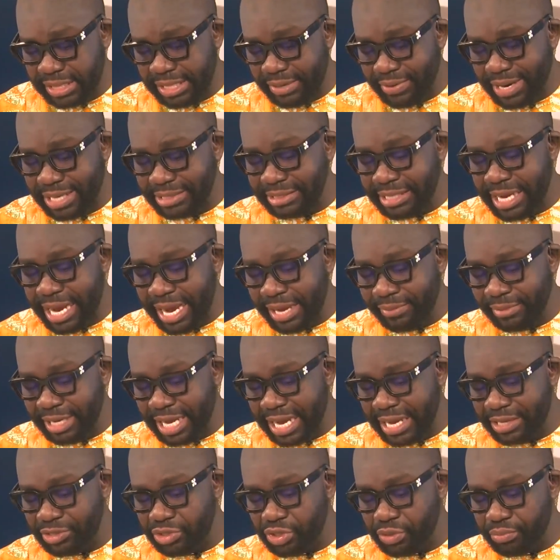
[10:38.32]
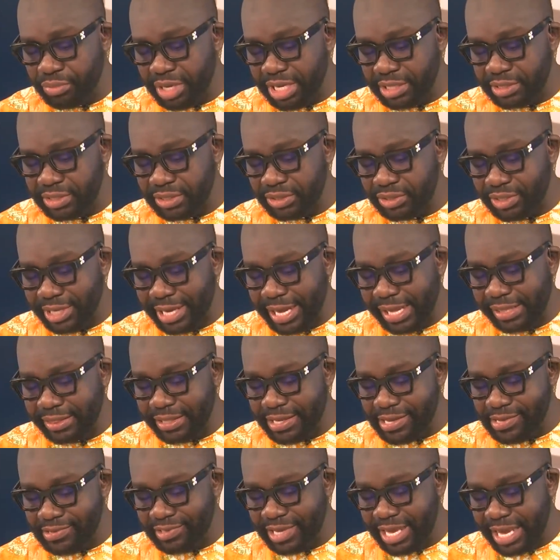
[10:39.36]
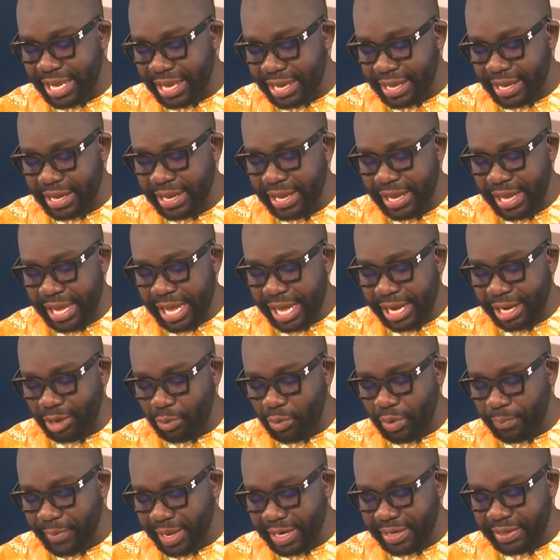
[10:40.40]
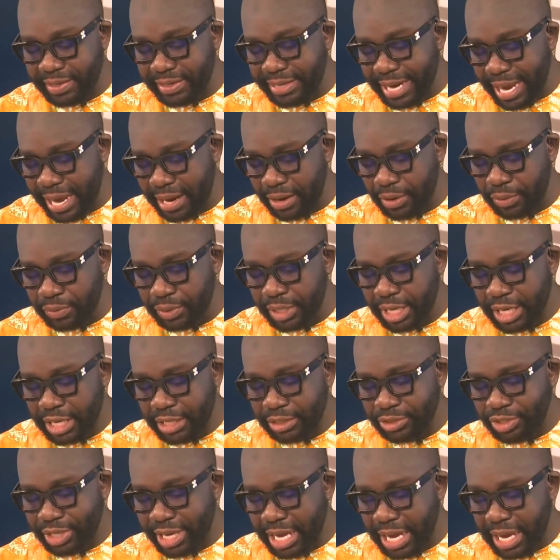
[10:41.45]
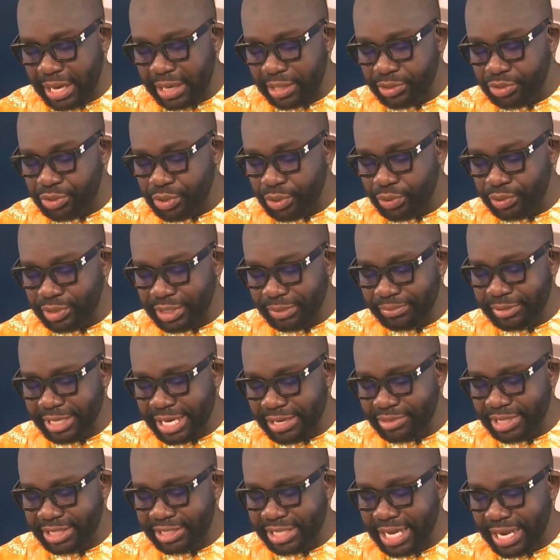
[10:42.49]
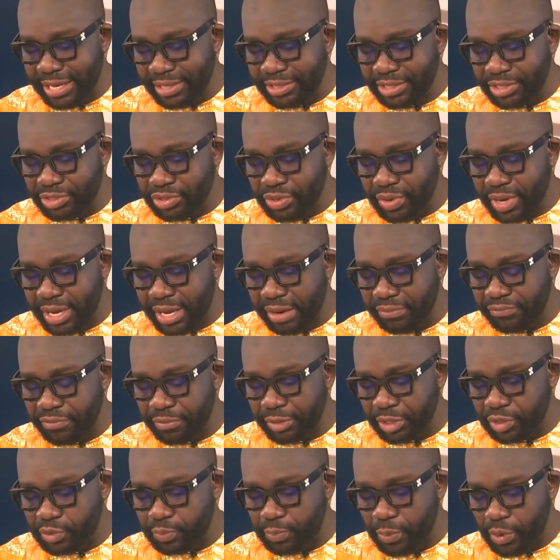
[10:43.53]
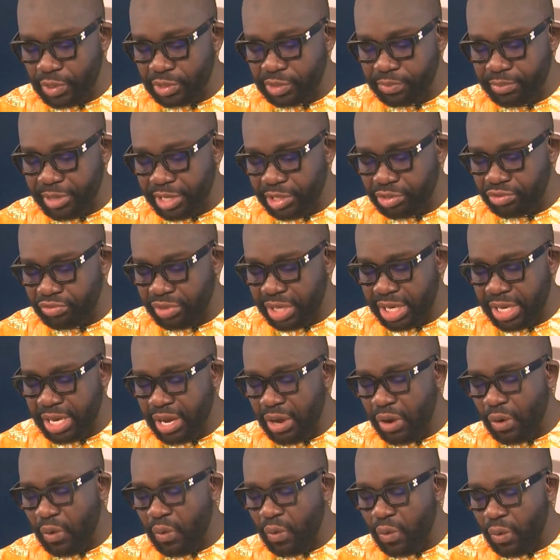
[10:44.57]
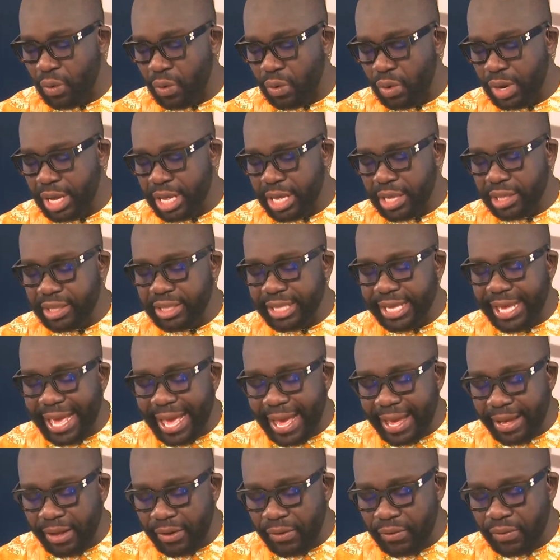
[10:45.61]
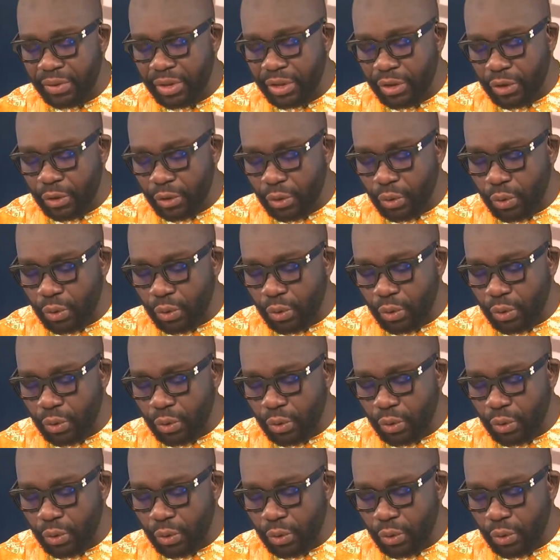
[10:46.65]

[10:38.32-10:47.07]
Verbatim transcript: There are timelines to meet to get these gear and equipment down to Ghana. So sometimes the challenges don't come from the sports ministry or the L.